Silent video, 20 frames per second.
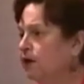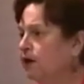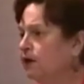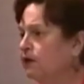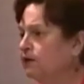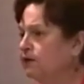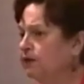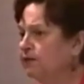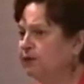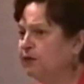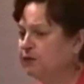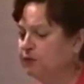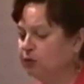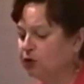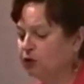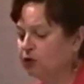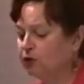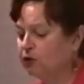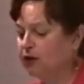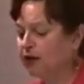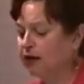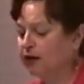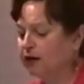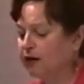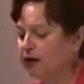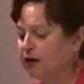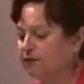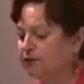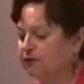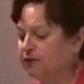Some of the bureaucratic
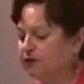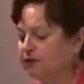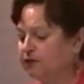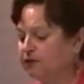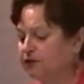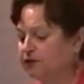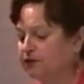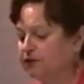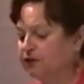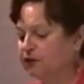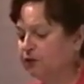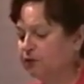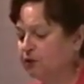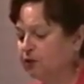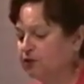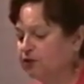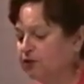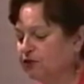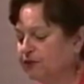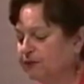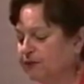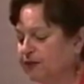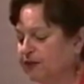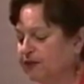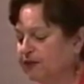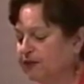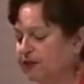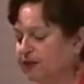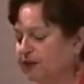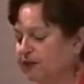obstacles to commercial
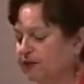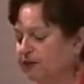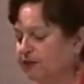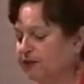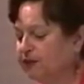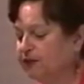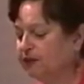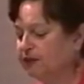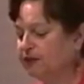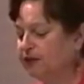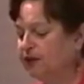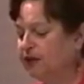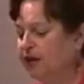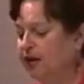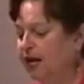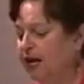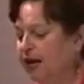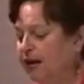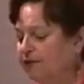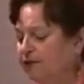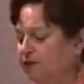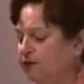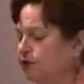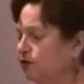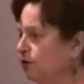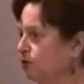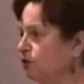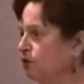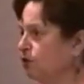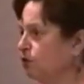space activities have to
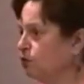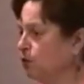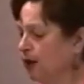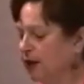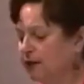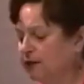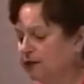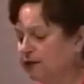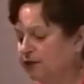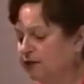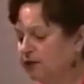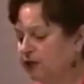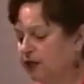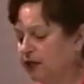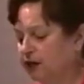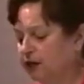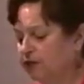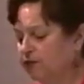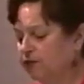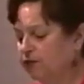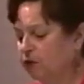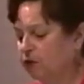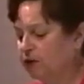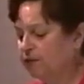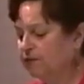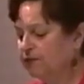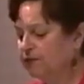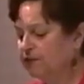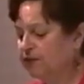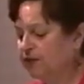do with the relatively
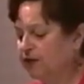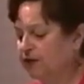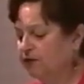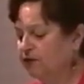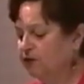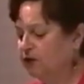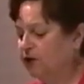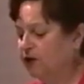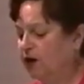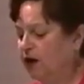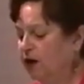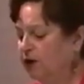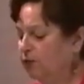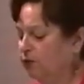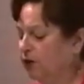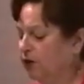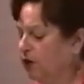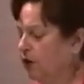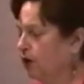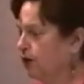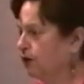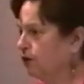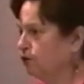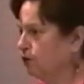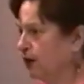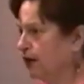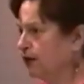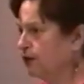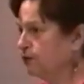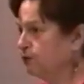unformed state of the law regarding
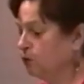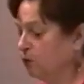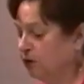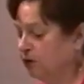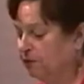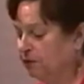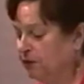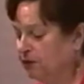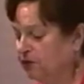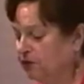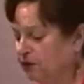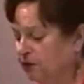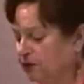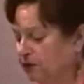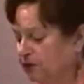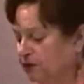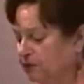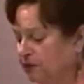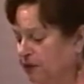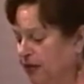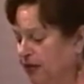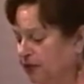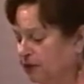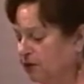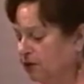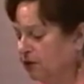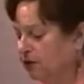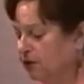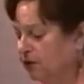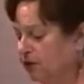transport of materials back to
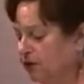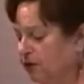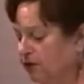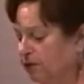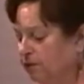Earth.